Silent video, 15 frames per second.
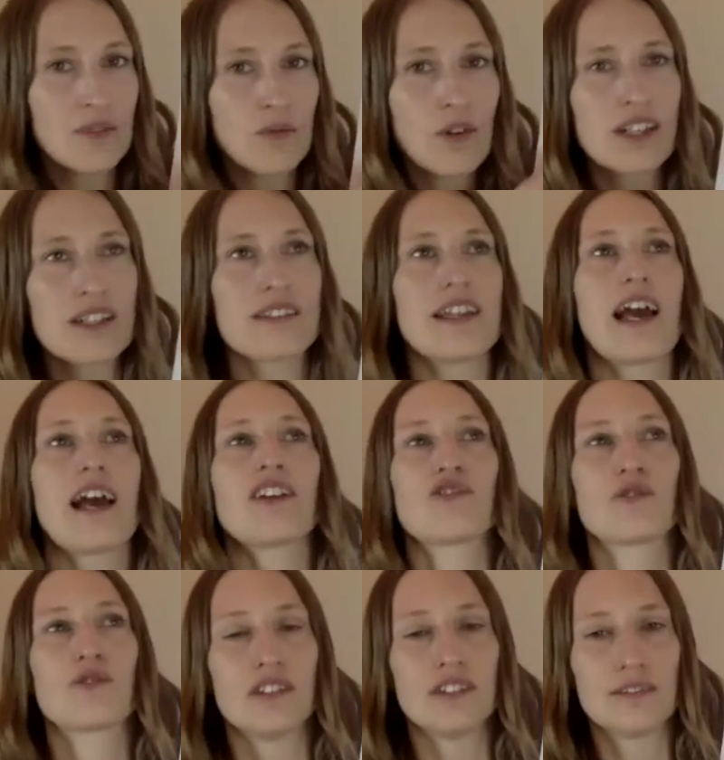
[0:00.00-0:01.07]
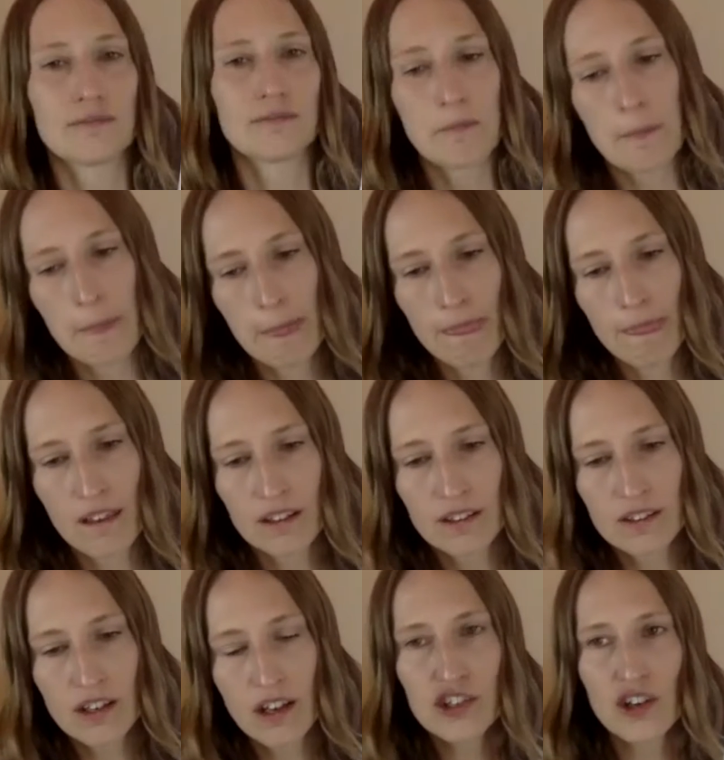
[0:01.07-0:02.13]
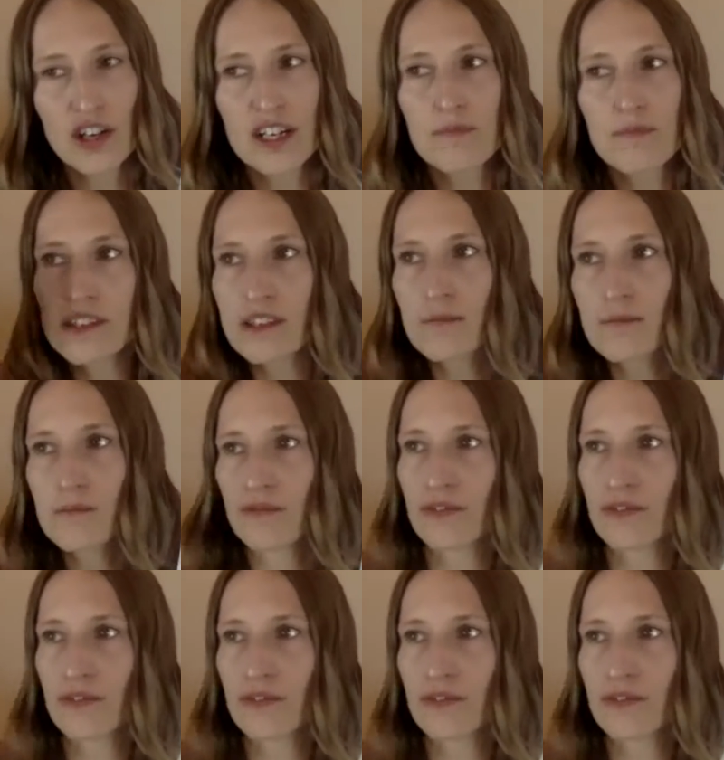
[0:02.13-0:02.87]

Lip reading: what is natural. Not trying to be some